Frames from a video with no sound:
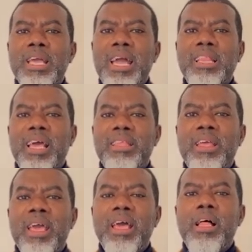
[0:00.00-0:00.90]
guideline,
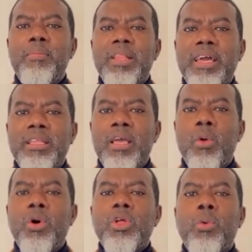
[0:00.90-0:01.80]
helpline,
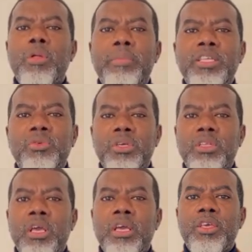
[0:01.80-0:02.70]
one-on-one
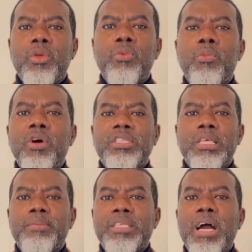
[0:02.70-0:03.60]
mentoring, you know, more
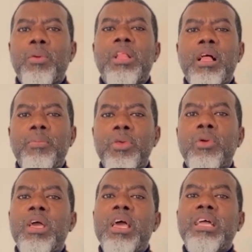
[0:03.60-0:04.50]
tips, I will help
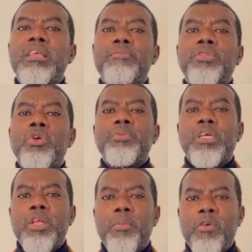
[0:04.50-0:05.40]
you. And they've duped
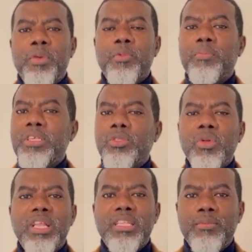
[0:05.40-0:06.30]
a number of people. Please
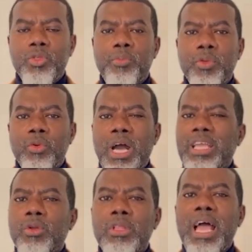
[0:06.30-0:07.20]
don't let them dupe you.
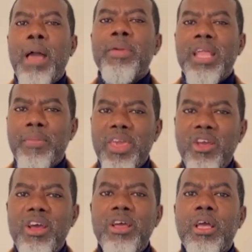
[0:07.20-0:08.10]
I don't like, I mean, I'm
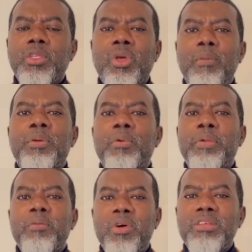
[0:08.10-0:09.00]
here to help people
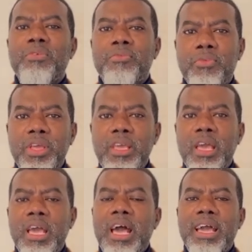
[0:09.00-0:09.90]
make money for free.
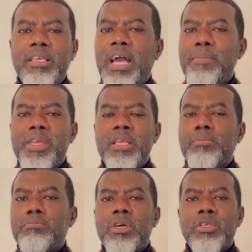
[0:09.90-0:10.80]
I mean,
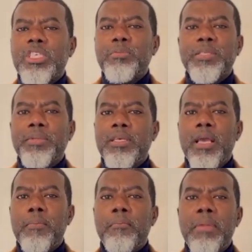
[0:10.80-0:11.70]
it just makes me
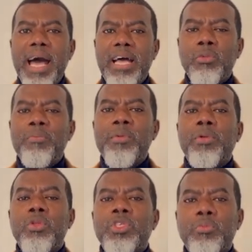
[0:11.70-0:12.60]
mad when
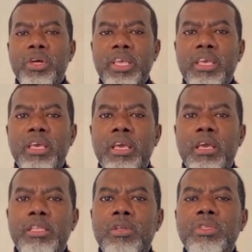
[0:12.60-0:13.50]
people lose money.
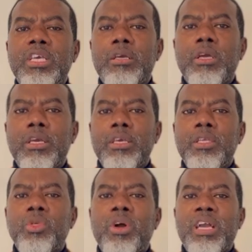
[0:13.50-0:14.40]
They don't take
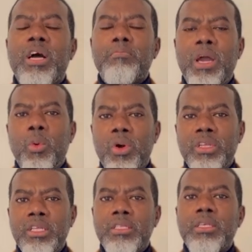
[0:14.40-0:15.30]
into account my
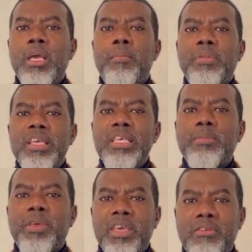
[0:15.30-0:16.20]
warnings.
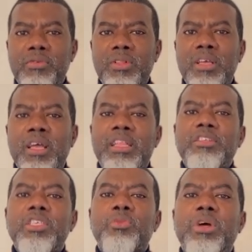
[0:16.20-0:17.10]
Please be careful.
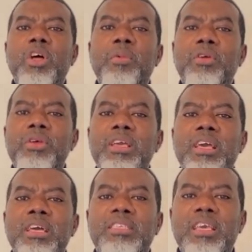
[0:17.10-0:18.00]
Now, this is Renal Mokri
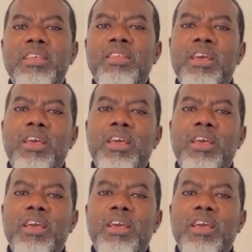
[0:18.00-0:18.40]
saying,